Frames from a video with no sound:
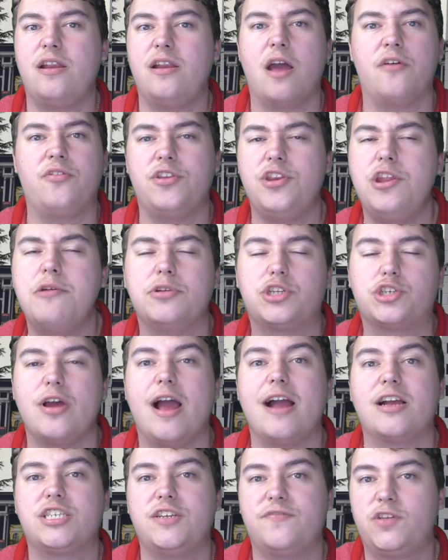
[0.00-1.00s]
You know, the new
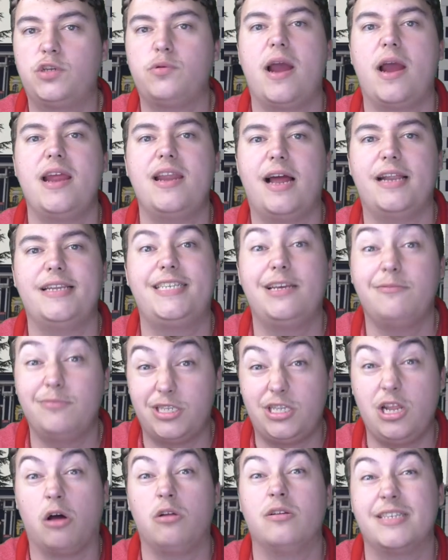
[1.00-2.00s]
attraction for 2019
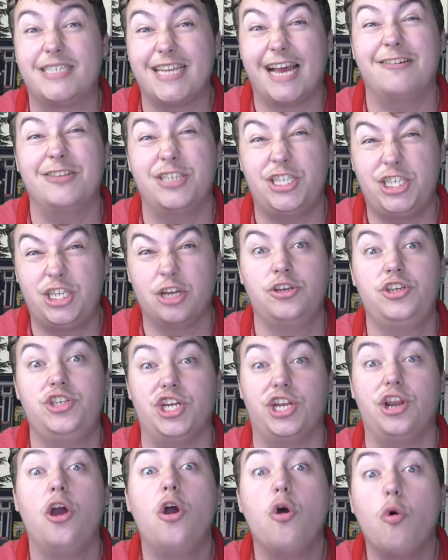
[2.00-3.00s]
was the Alton Towers
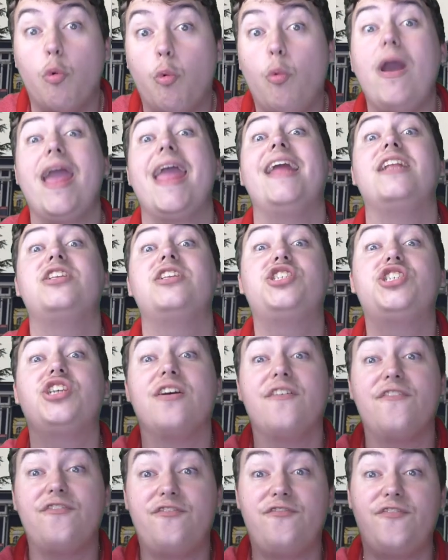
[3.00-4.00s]
Dungeon,
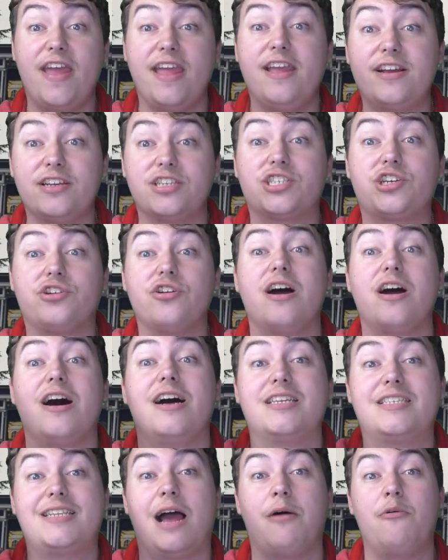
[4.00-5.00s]
which, fingers
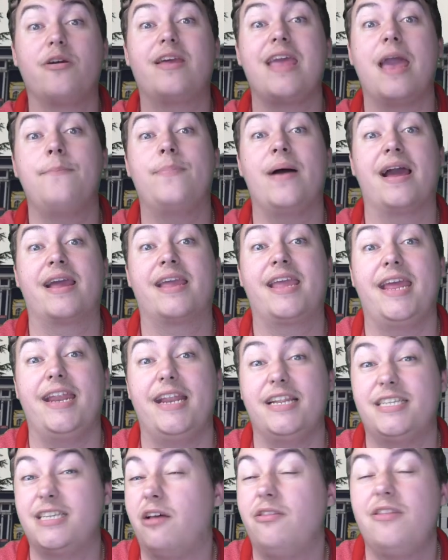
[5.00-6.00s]
crossed, I will get back
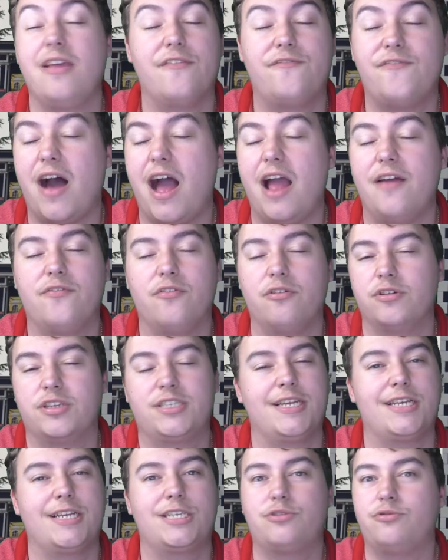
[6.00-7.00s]
in. It's only a £5 or
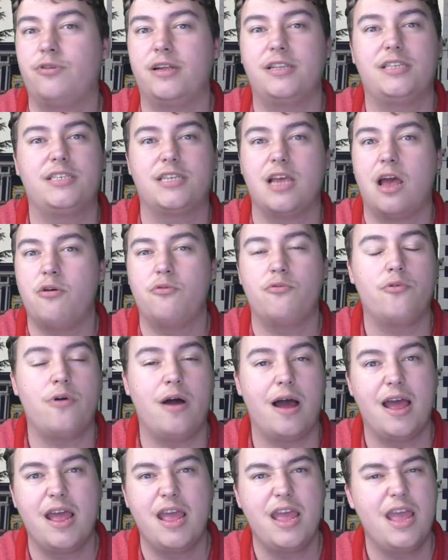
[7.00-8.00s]
£6,
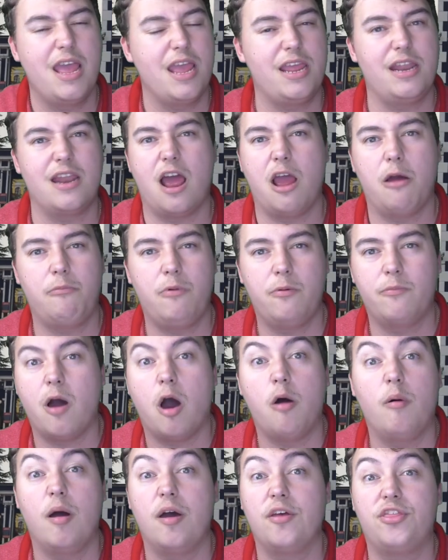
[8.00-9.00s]
so, you know, it'll be
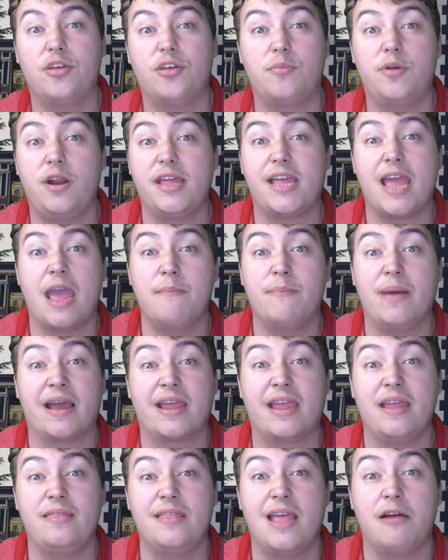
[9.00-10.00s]
well worth the money getting
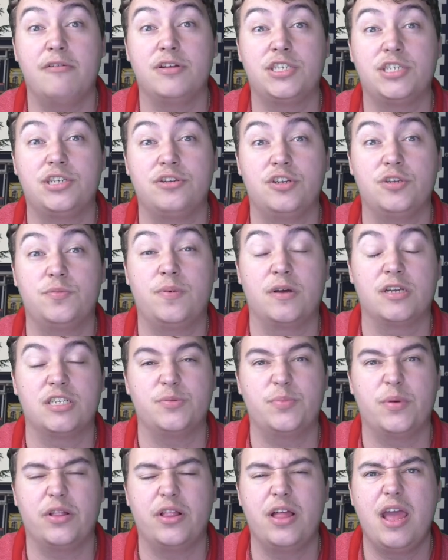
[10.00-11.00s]
back in there as soon as
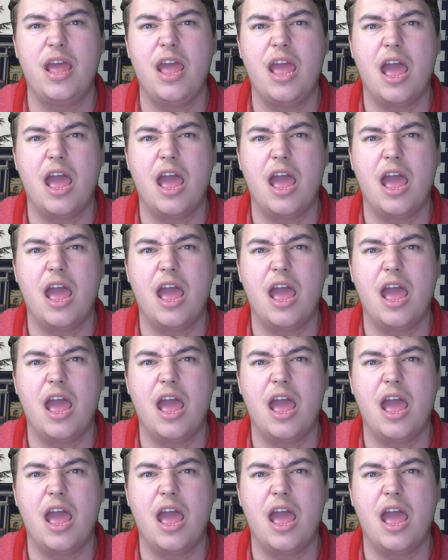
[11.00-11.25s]
possible.